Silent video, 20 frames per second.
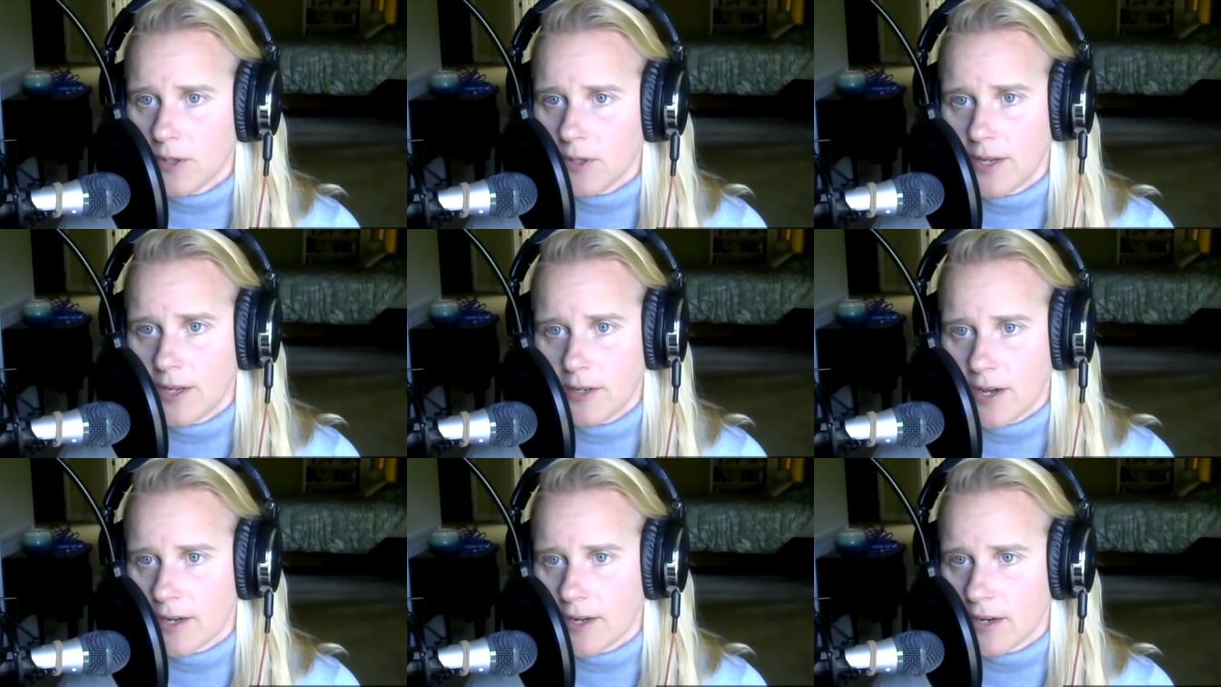
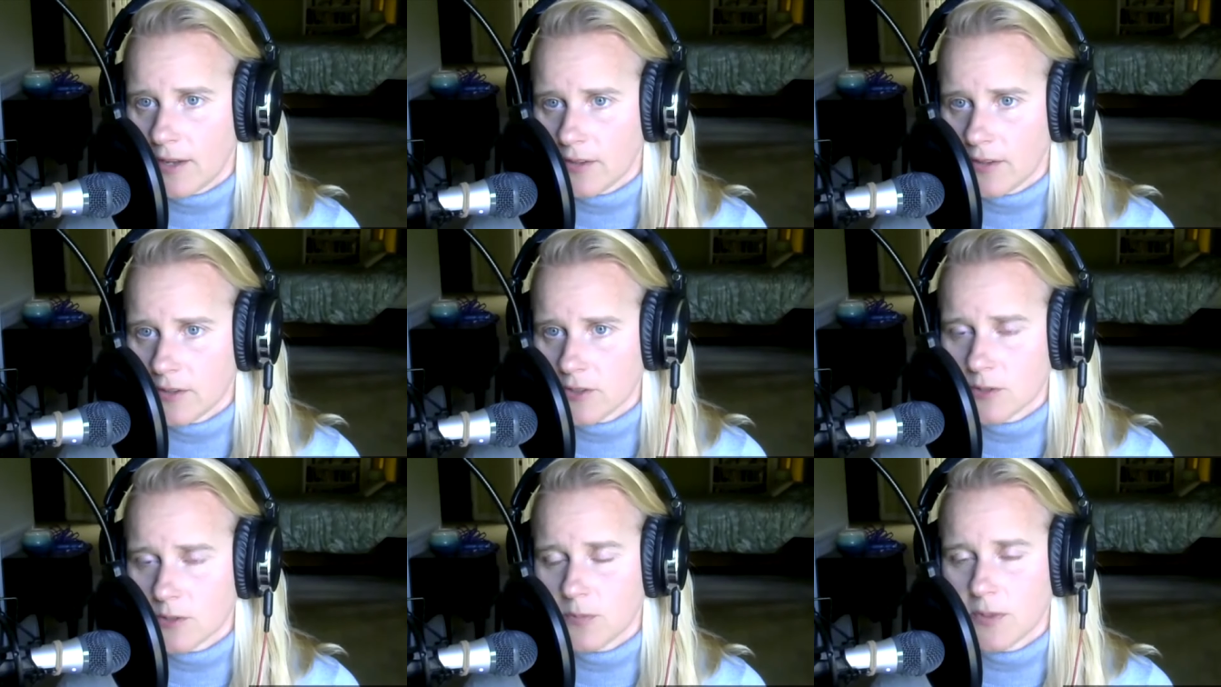and not
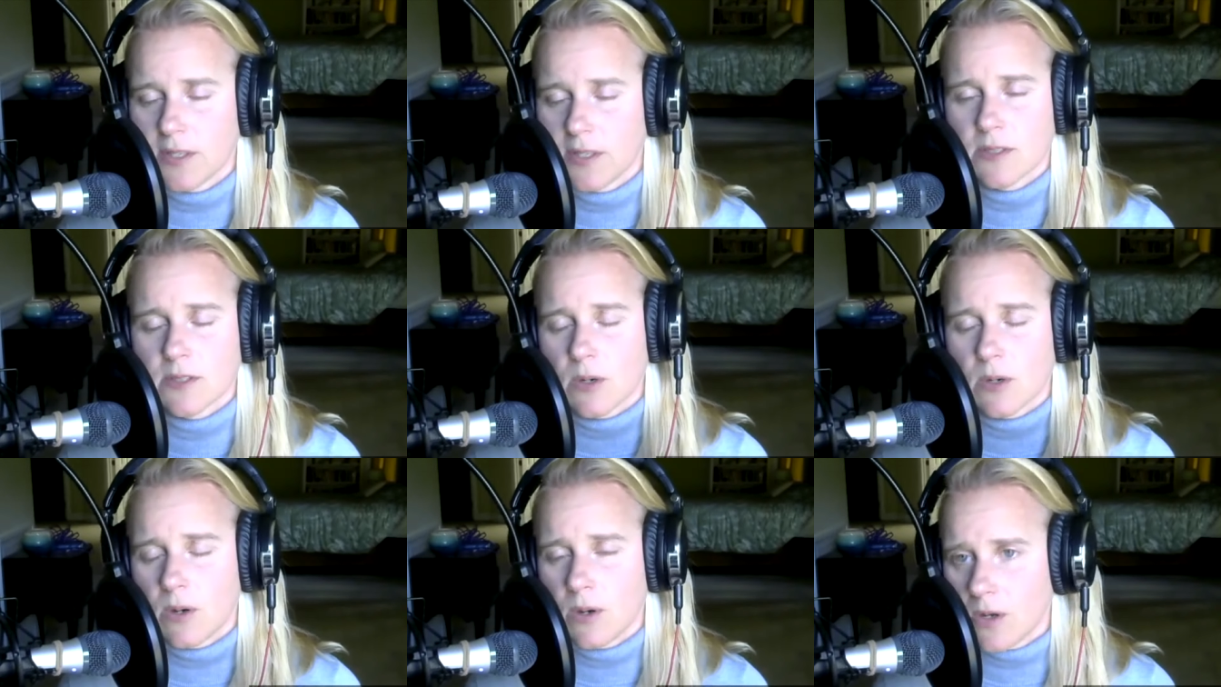others, but it's
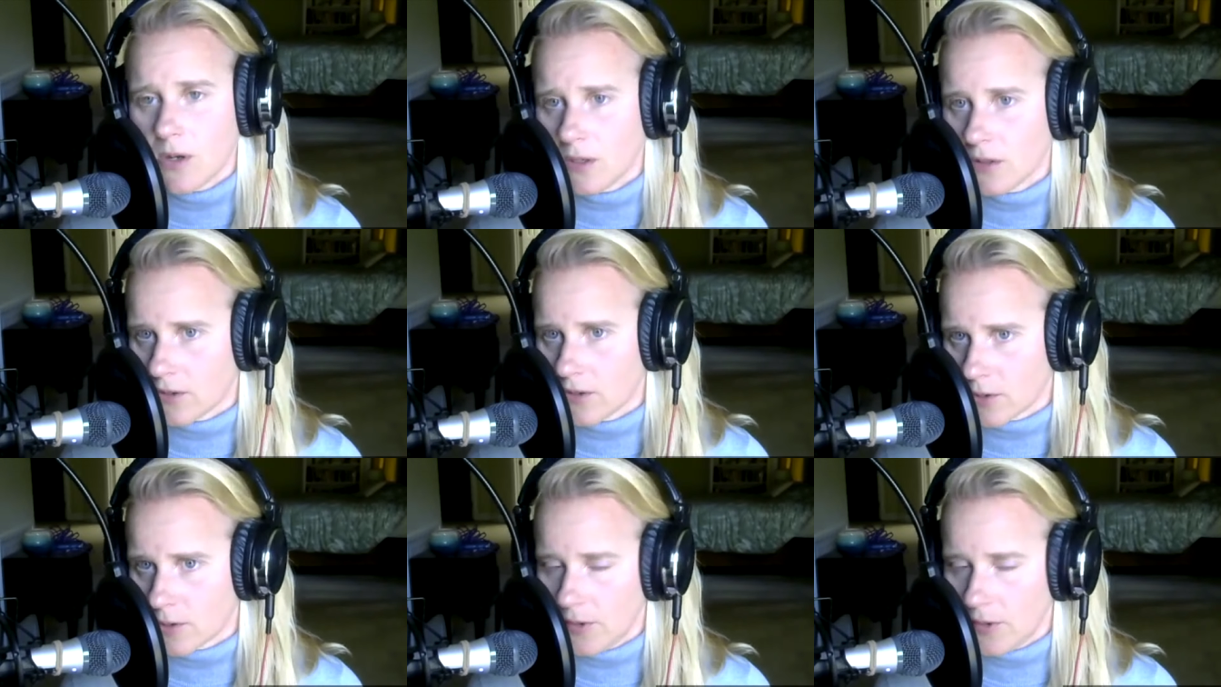all
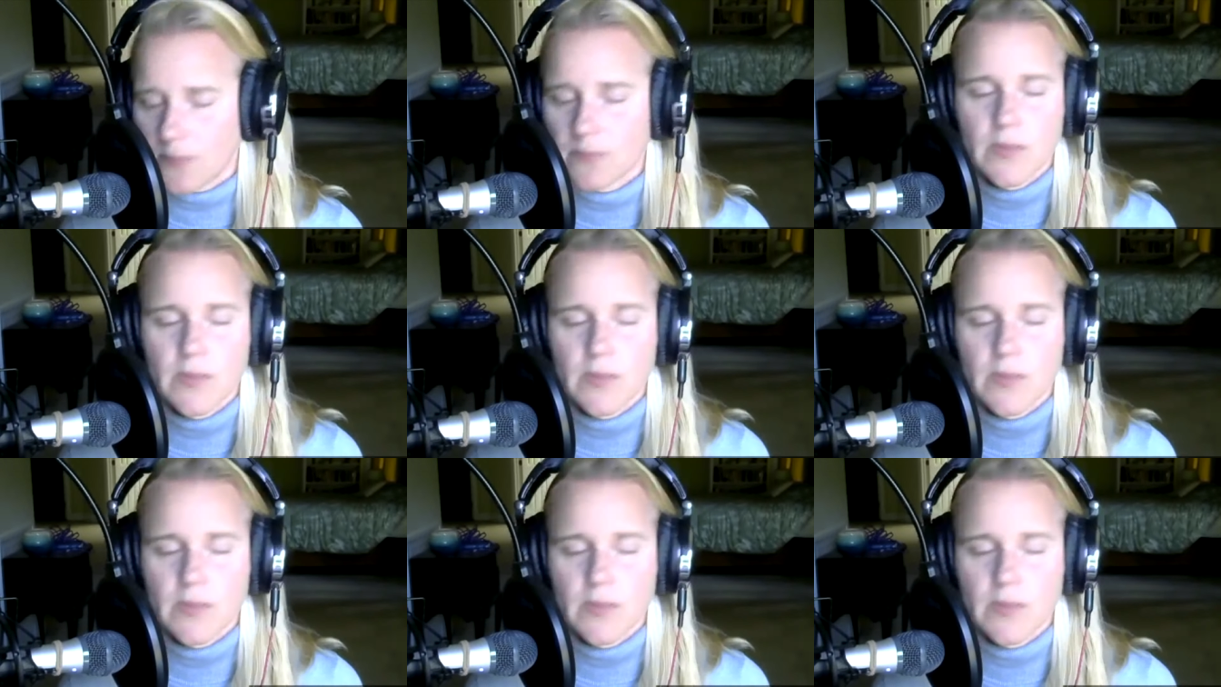learnable.